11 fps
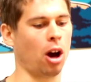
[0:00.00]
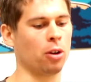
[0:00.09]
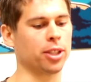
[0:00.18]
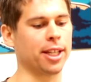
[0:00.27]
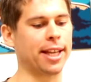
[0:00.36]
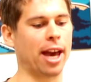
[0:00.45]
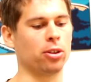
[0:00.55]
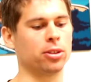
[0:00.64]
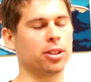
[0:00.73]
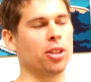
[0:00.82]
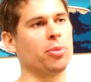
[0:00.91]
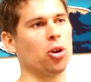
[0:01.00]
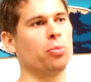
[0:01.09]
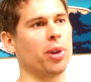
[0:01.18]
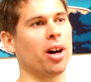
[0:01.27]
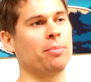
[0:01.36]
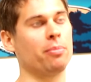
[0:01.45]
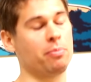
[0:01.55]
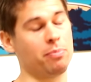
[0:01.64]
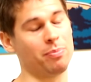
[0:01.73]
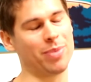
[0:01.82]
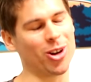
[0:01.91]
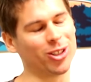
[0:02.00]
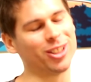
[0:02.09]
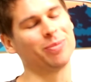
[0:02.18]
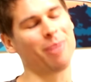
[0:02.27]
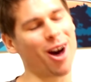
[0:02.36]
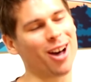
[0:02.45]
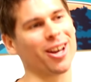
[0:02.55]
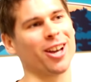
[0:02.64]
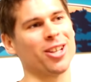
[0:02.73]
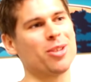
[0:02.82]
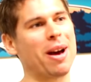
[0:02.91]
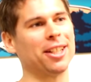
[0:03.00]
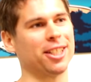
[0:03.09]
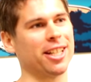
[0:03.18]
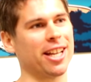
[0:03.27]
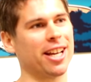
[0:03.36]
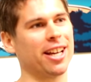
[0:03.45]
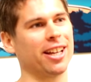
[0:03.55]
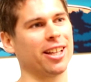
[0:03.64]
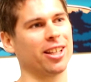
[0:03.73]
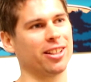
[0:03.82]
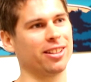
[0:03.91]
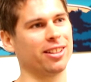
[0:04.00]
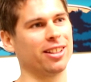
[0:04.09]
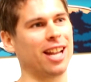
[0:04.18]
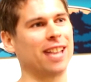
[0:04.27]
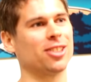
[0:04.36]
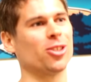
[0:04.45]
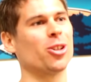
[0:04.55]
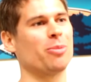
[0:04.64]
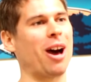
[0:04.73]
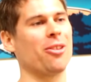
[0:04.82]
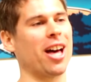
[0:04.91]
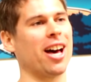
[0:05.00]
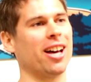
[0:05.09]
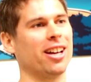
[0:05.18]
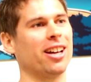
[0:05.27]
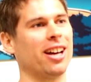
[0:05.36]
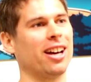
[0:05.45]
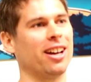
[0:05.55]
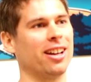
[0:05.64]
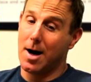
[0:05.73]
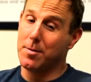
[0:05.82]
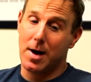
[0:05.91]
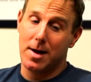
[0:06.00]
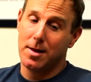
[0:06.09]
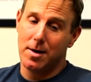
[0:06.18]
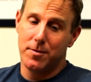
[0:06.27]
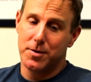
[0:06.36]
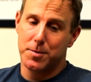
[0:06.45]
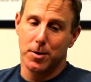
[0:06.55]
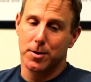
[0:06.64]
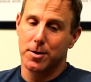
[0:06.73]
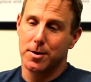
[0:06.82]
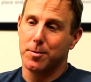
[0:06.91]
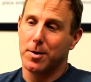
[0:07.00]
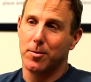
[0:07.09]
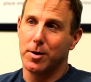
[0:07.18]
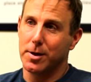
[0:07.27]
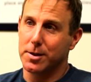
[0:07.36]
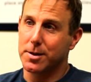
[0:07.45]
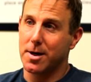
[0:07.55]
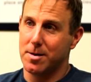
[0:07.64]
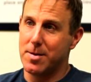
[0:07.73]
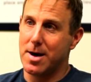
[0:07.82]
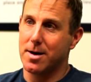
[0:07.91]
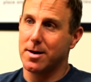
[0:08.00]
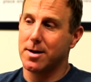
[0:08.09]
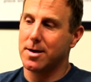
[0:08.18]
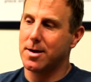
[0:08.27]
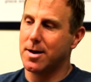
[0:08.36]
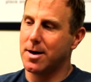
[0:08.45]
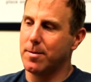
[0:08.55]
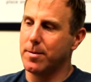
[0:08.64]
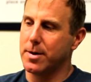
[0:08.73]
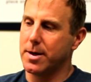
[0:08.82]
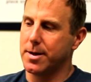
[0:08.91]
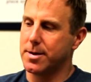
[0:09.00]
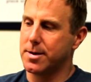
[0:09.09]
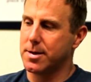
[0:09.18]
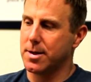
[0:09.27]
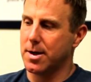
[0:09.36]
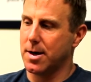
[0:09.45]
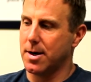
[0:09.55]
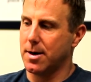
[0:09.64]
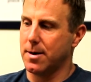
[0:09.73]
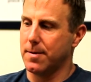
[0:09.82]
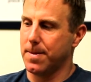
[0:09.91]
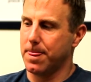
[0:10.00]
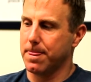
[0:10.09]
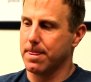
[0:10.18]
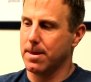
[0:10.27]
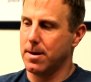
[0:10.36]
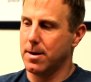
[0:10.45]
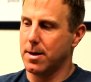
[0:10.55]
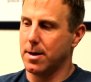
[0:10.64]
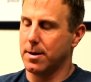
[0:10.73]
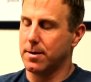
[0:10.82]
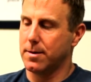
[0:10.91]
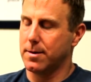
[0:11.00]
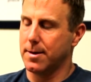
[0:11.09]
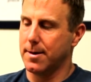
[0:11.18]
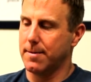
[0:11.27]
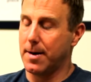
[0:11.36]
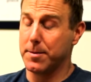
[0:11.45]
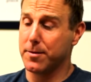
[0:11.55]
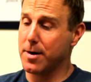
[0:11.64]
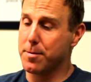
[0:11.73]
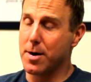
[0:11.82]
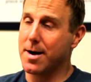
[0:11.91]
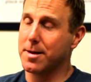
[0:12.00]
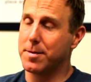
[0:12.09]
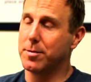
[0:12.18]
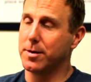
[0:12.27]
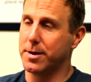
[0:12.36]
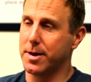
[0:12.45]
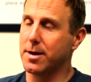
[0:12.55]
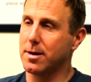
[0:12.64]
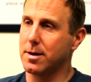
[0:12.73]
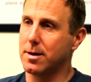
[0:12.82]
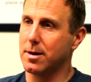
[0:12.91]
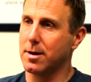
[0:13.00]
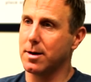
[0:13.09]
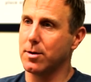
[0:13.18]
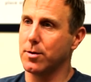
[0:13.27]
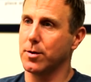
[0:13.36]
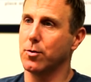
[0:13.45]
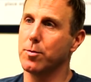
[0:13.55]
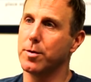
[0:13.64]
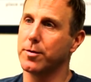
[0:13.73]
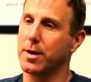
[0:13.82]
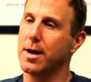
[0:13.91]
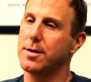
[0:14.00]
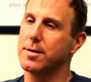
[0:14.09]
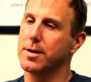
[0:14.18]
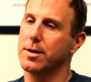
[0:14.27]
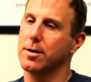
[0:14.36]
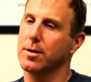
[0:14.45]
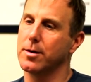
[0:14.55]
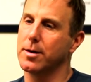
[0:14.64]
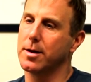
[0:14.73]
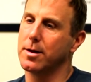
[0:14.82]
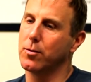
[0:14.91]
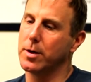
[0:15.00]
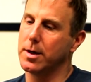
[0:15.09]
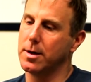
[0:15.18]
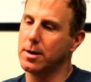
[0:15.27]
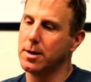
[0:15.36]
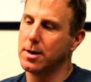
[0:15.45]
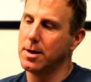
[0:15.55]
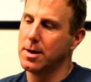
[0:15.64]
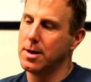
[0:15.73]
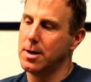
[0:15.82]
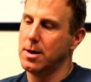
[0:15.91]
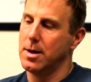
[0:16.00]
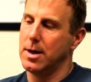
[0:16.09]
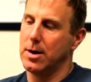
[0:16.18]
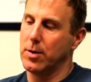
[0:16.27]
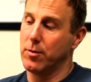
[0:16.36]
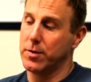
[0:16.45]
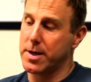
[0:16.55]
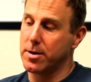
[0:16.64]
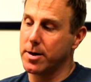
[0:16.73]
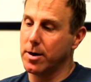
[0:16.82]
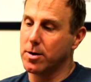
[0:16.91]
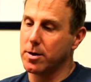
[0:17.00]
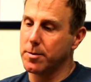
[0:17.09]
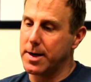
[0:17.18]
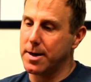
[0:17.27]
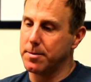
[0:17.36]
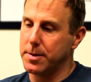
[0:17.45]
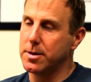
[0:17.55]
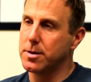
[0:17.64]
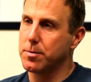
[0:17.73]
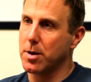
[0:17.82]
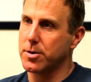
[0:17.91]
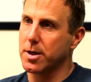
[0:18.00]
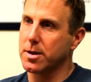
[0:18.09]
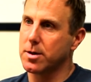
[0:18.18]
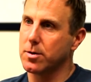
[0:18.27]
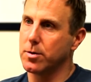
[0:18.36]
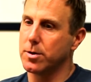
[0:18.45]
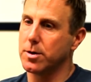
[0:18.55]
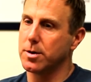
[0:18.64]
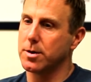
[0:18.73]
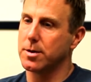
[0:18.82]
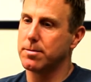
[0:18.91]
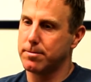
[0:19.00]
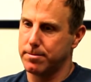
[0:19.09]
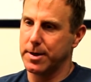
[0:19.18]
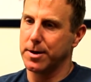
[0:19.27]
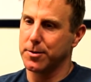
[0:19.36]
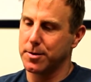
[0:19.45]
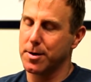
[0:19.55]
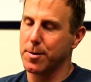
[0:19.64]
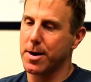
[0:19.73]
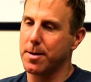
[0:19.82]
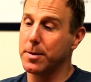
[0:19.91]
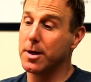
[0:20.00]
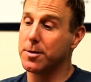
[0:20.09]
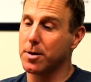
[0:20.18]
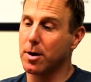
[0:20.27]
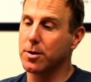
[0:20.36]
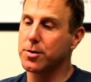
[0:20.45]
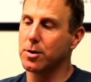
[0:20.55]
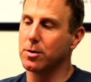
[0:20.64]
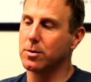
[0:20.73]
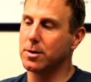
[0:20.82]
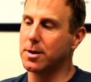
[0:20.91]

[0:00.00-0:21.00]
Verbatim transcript: I was going to get onto the Beyond, uh, Beyond Burger. Sure. You mentioned it. Yeah. Let's talk about that. Sure. I'm, i love this burger. I'm, I'm, really excited about it. Um, it's uh, it's um, I'm just very proud of the people that did it. Uh, you know, there's a group of scientists here that, that we uh, we have a center here called the Manhattan Beach Project, which is because it's near Manhattan Beach, but also